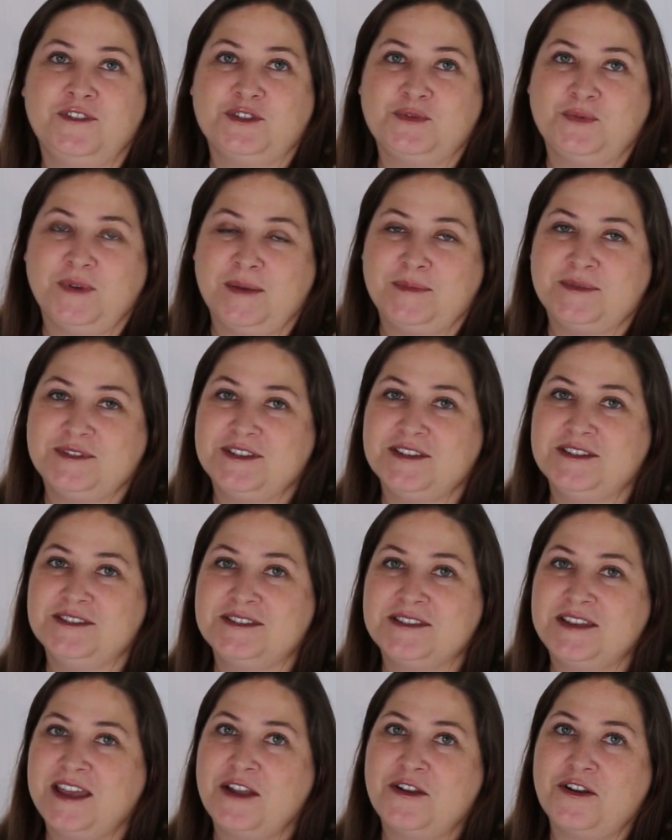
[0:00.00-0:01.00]
versus
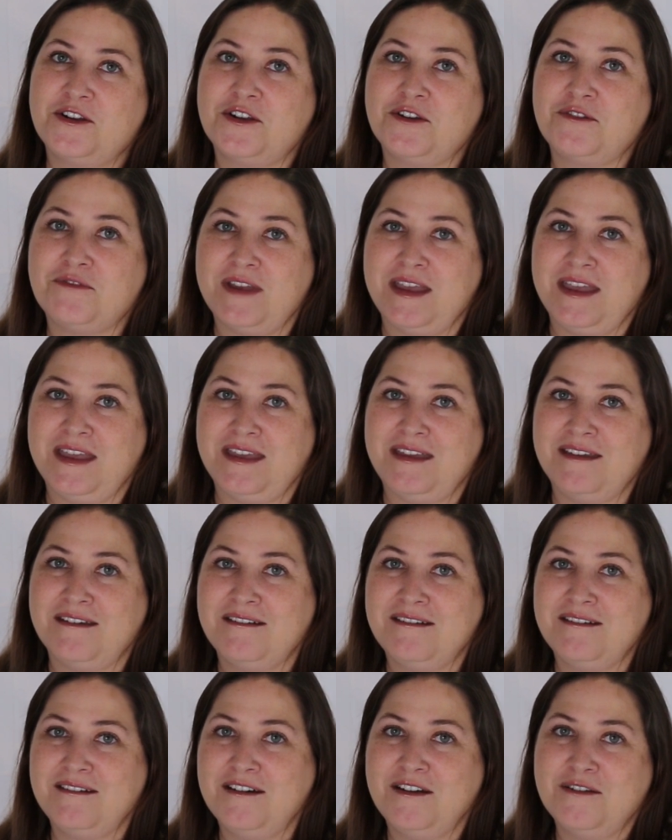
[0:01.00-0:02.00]
Webster's cannot agree
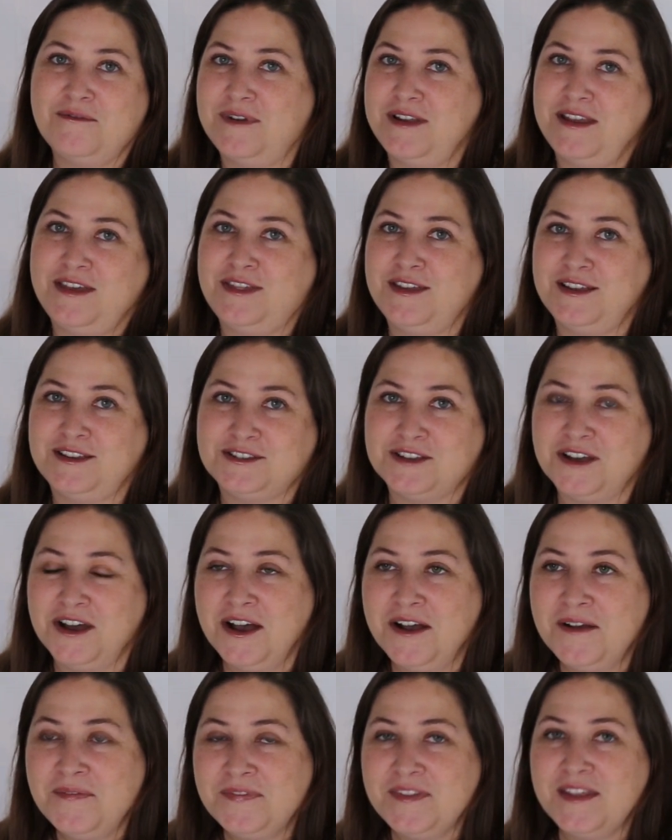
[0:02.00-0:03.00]
on what ethics
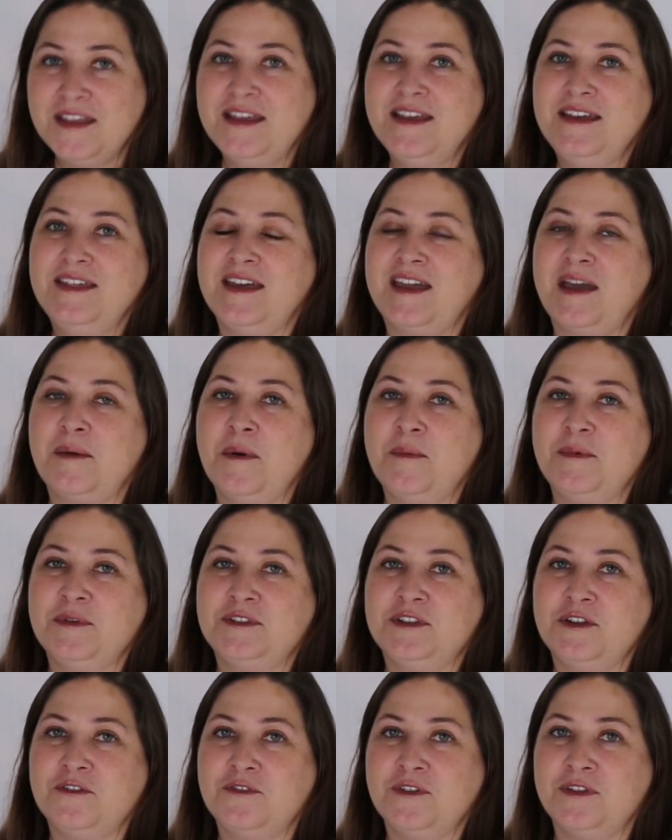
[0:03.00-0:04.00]
are. They come up
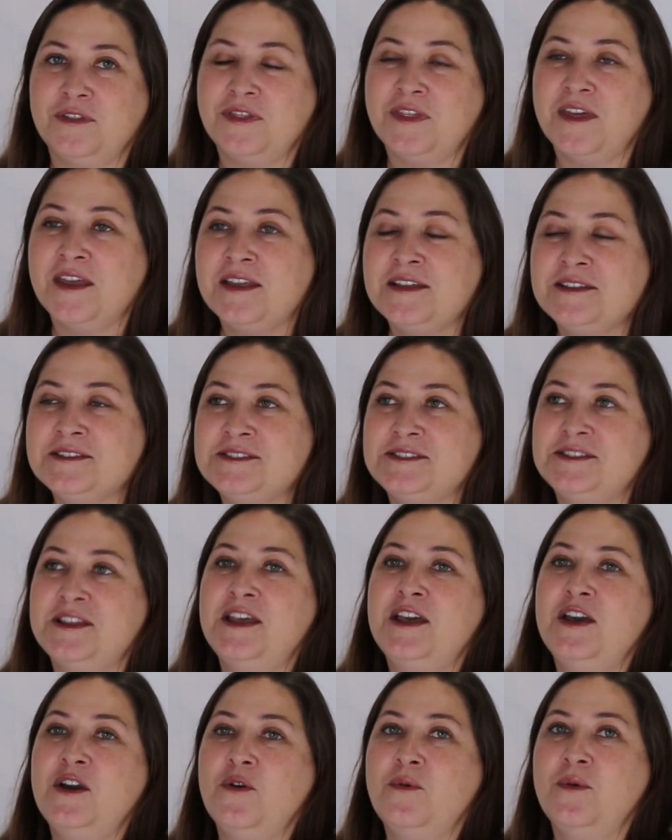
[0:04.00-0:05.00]
with different things.
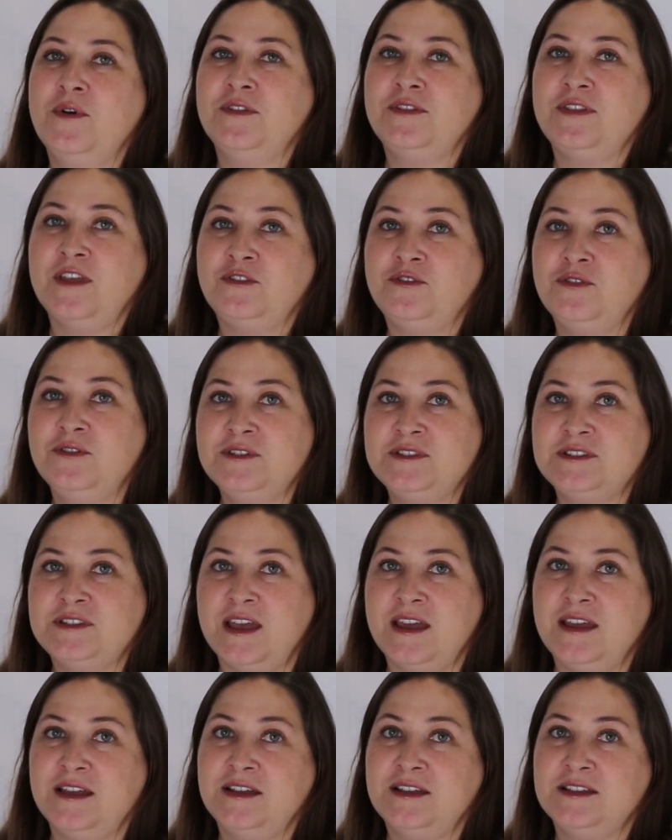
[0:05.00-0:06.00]
What they do
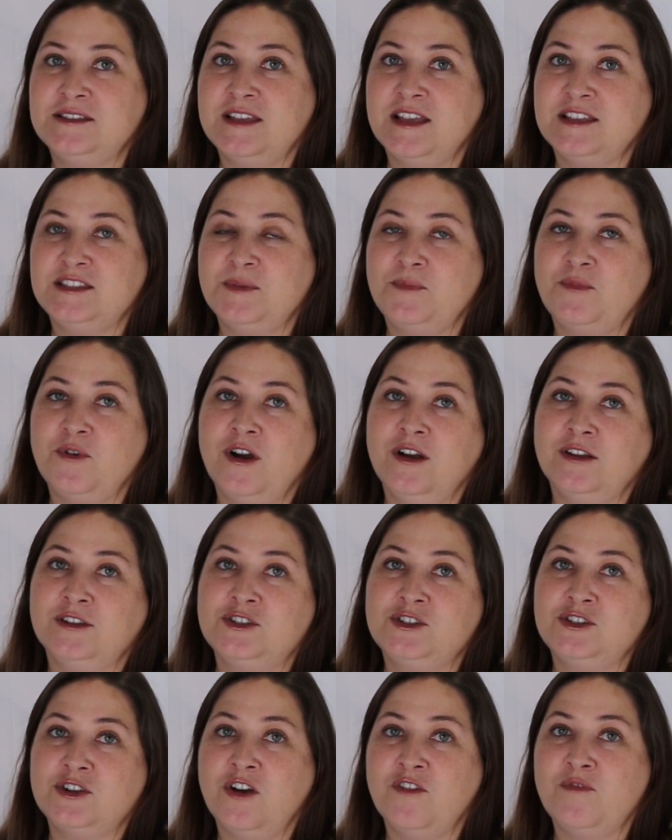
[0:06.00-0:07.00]
say is that it's a
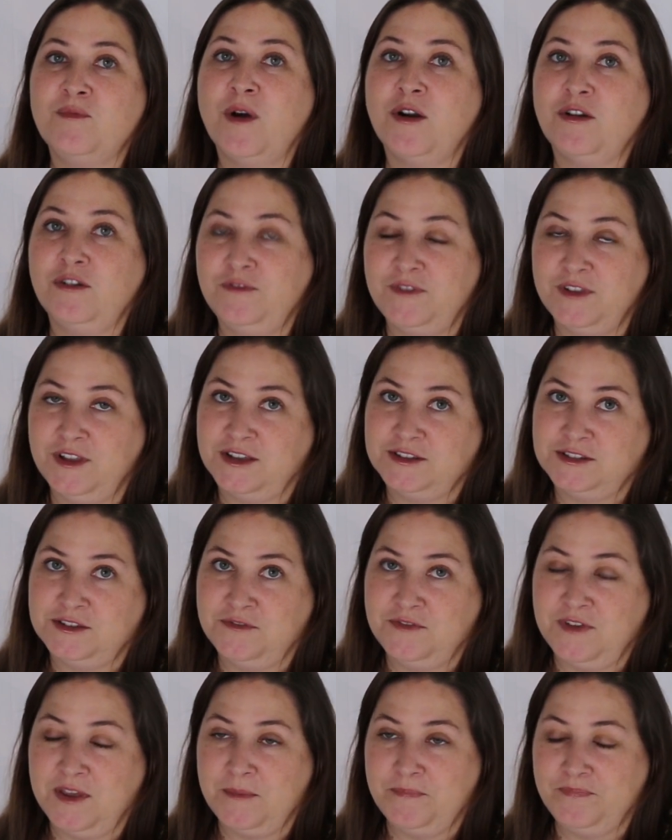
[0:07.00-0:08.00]
branch of moral
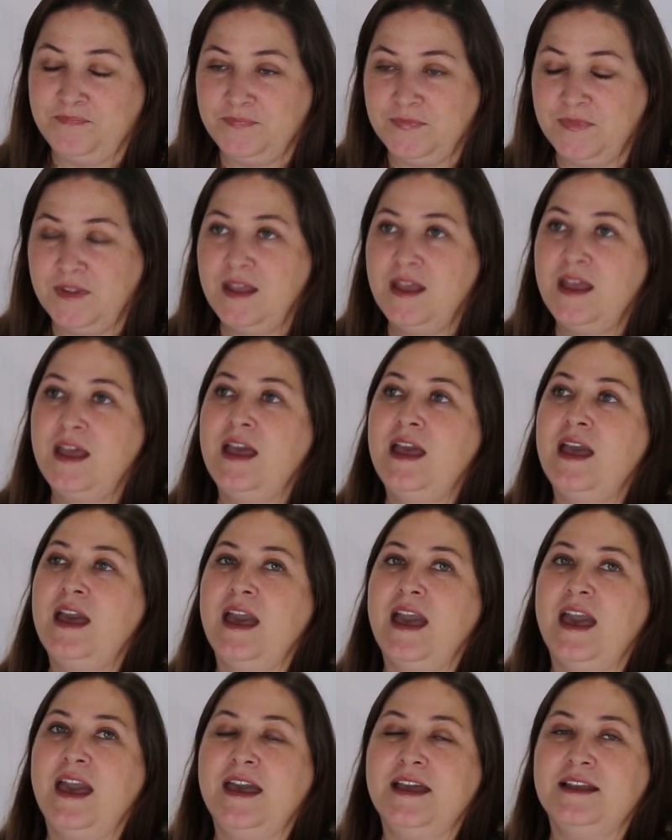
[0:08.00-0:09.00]
philosophy.
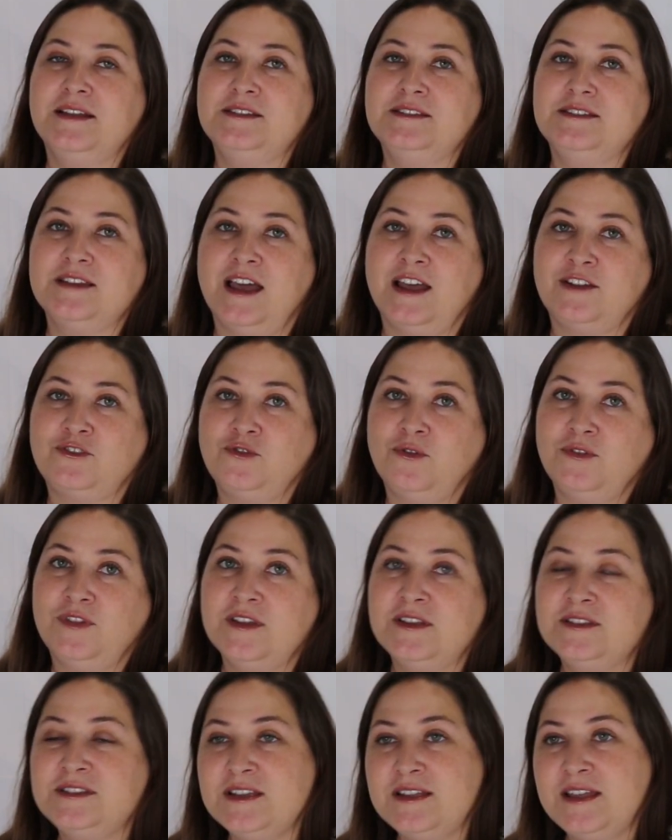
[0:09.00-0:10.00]
And I trawled
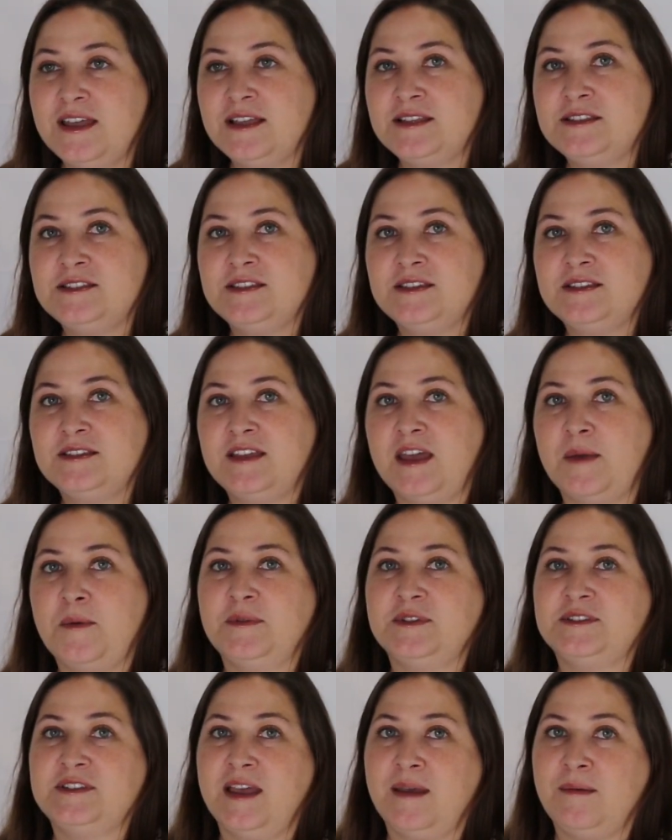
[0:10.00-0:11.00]
the internet, came up
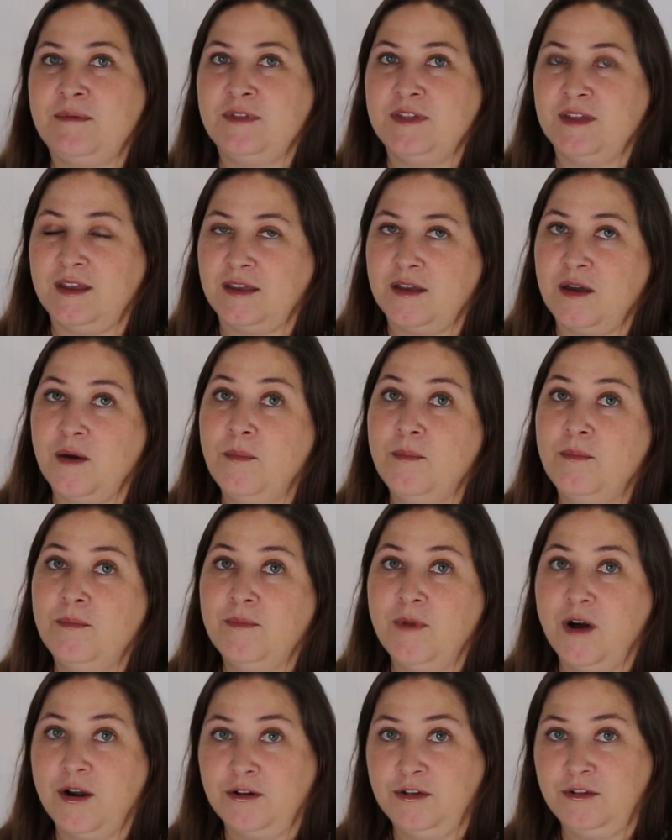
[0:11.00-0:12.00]
with the same thing,
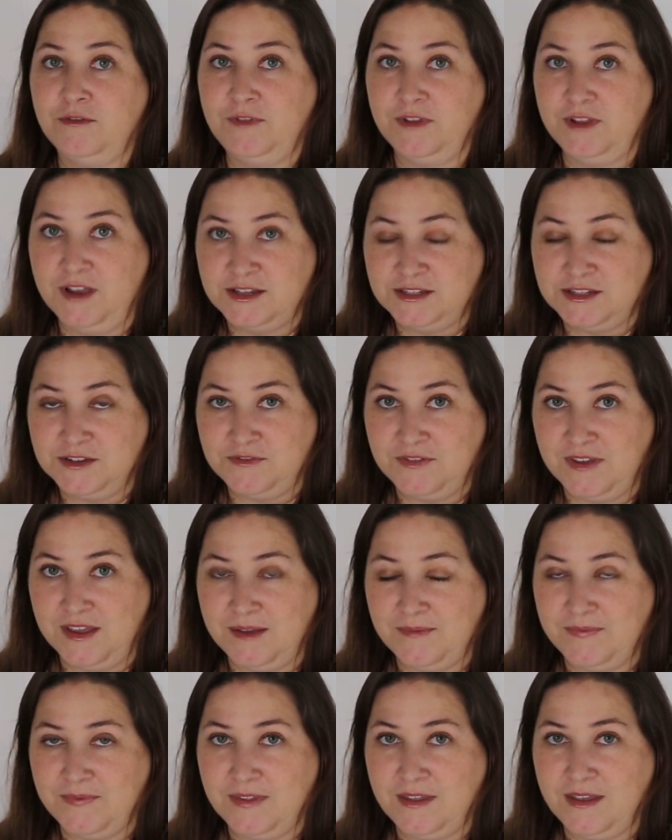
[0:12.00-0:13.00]
moral
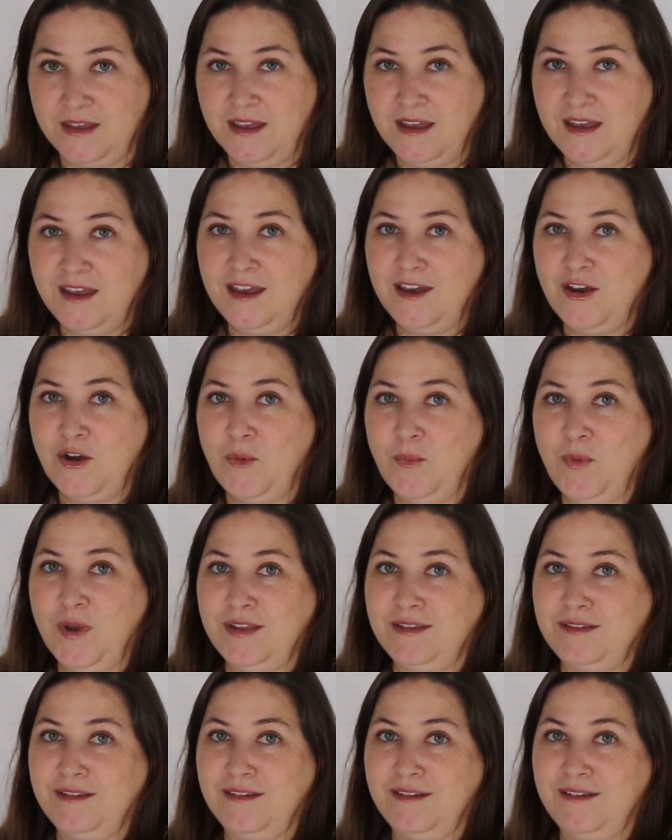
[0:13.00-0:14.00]
philosophy.
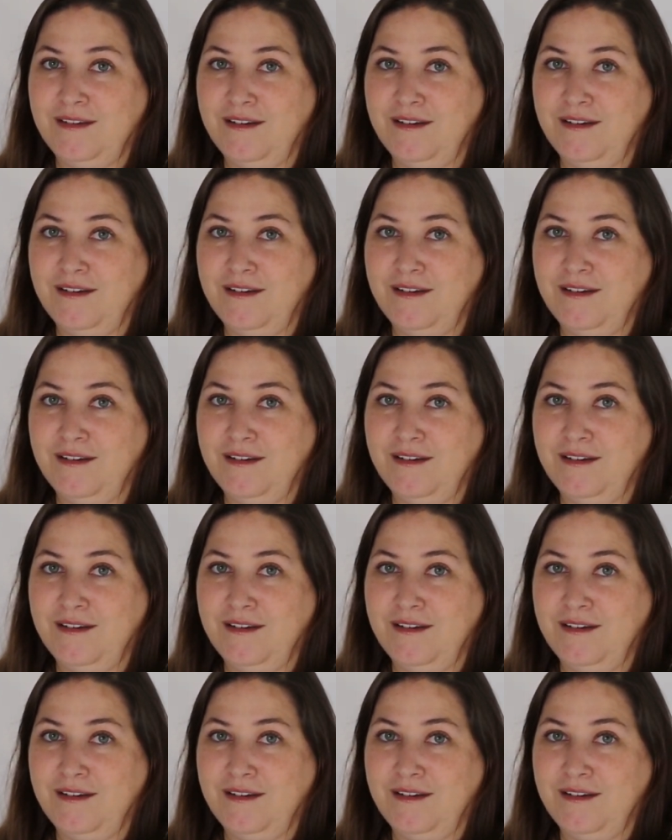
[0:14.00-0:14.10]
But